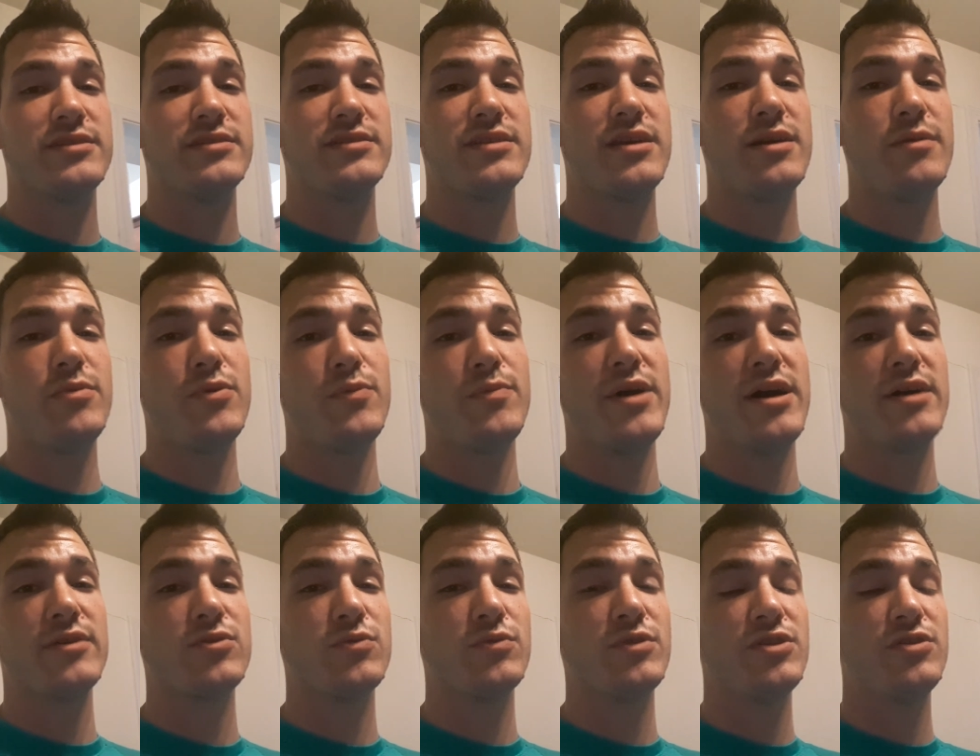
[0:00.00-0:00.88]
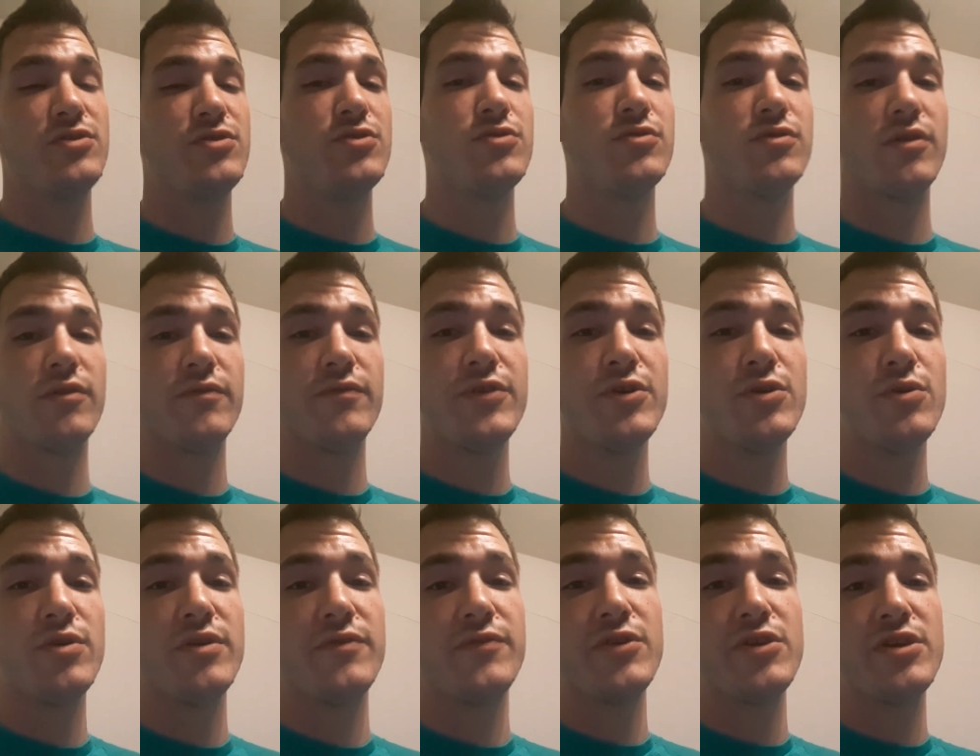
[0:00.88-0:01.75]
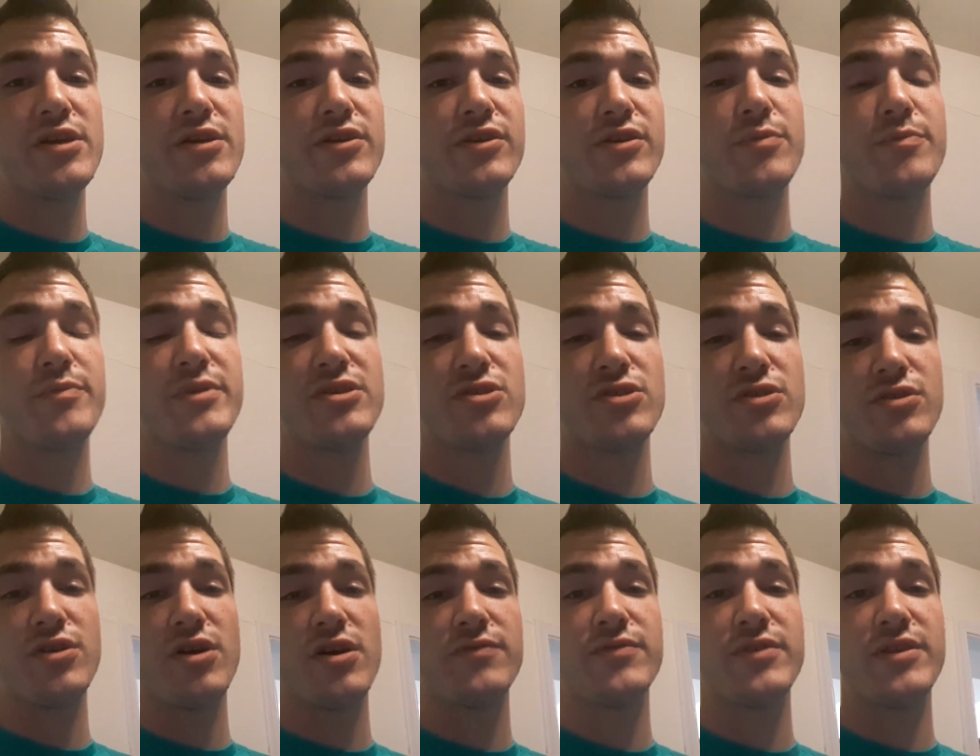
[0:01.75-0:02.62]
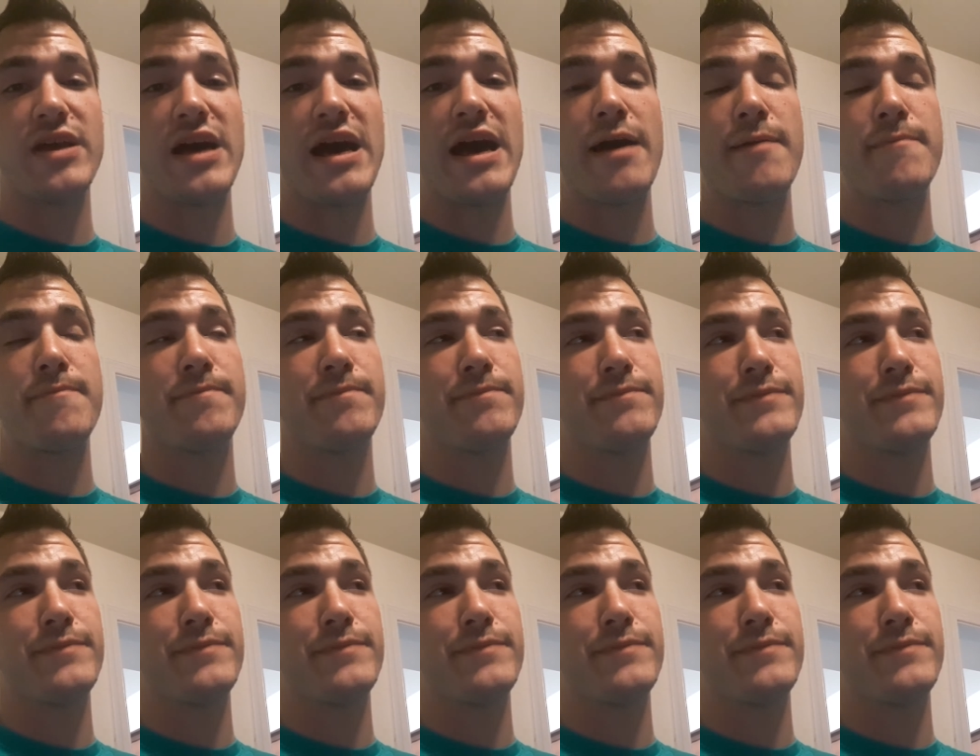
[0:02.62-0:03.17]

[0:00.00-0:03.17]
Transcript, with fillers: is Zamplebox, when you do a review, if you get a commission off of that,